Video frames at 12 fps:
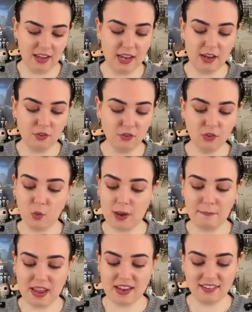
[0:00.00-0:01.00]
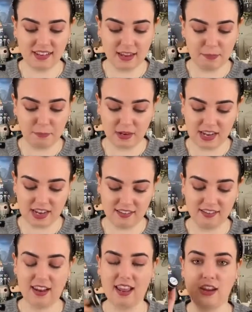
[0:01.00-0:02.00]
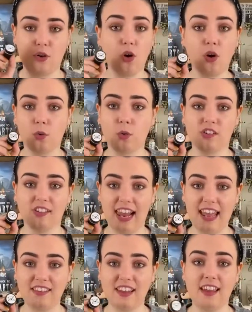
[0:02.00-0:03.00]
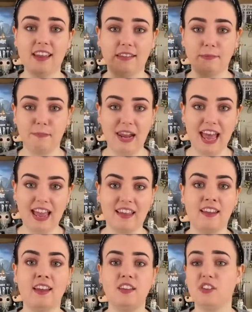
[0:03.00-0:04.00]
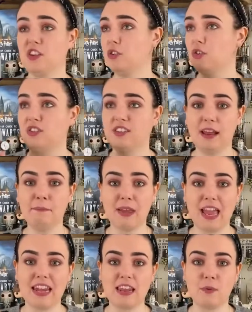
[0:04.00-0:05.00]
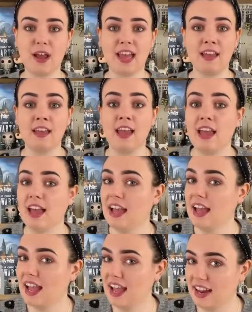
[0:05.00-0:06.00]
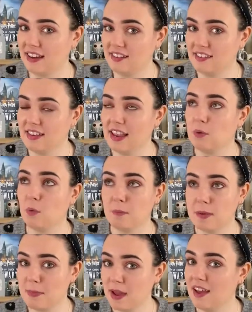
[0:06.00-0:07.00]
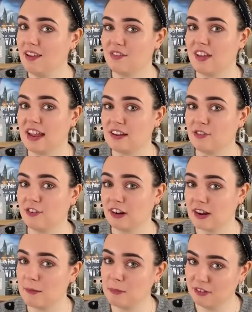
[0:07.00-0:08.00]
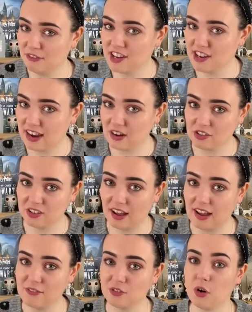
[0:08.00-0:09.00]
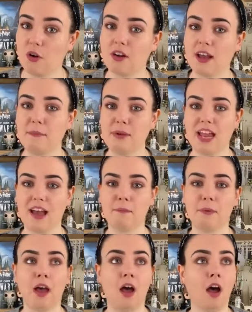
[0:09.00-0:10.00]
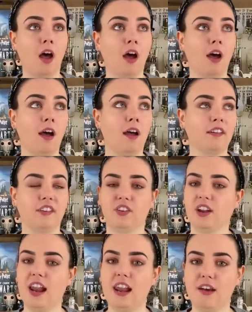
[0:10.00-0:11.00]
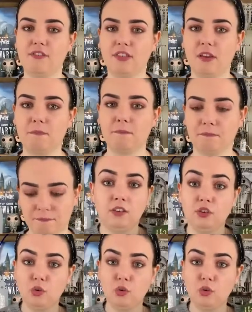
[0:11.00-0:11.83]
It looks quite basic, but it is like your Hogwarts letter. It's black, so you could stamp it anywhere and it will be perfect for a couple of videos that I've got coming up. You're gonna love them.